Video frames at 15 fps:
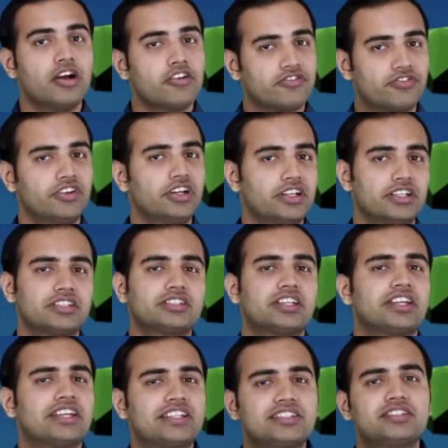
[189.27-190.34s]
First
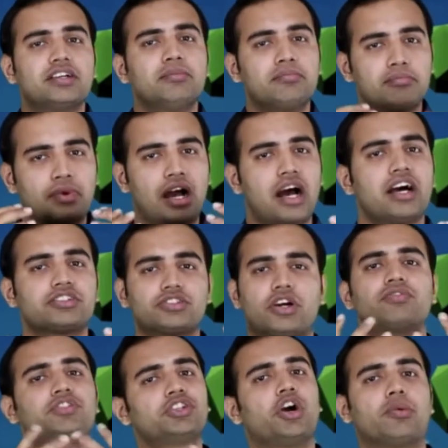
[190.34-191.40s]
is the mass
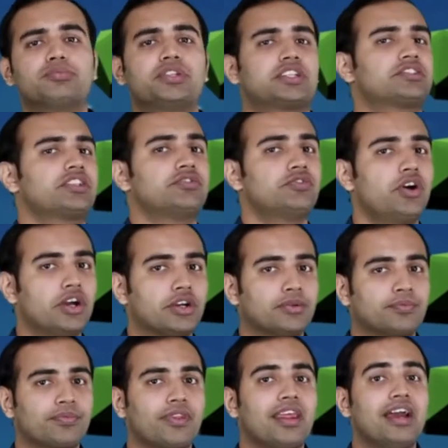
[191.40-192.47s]
of the objects involved,
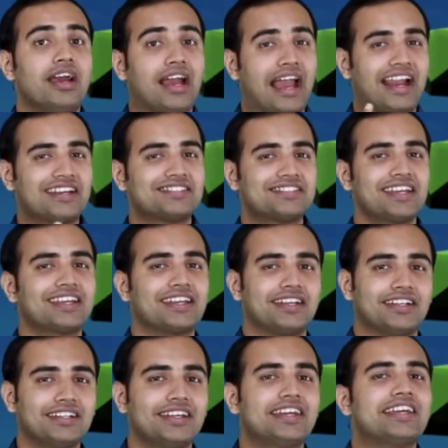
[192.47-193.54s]
and
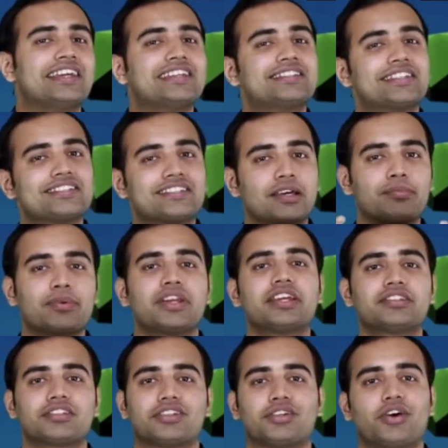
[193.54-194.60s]
second is the
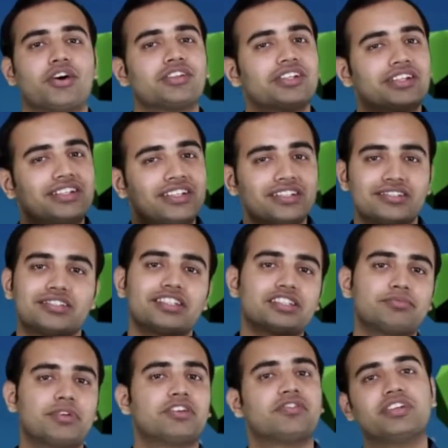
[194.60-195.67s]
separation or the distance
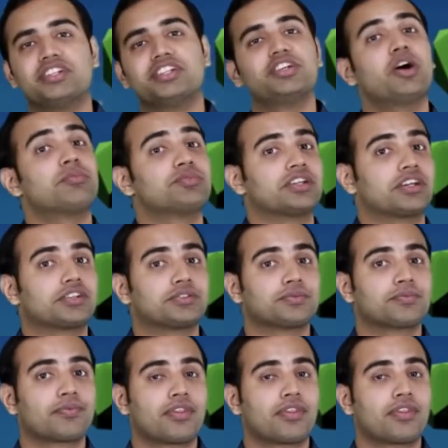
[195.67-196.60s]
between the objects.